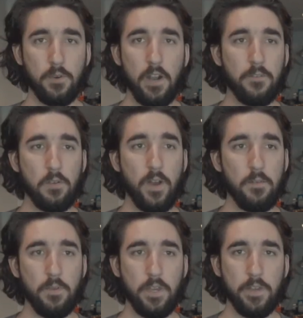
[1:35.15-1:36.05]
whatever it
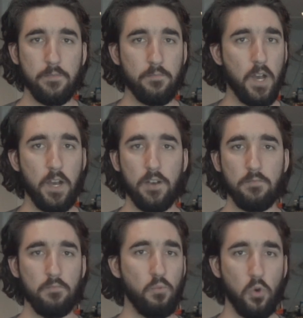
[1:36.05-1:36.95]
might be,
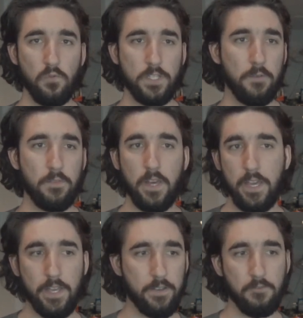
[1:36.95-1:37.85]
move
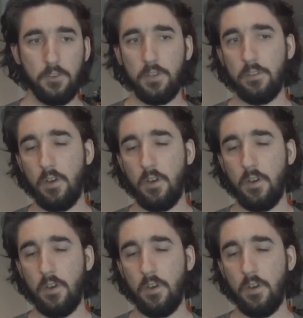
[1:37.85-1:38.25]
something,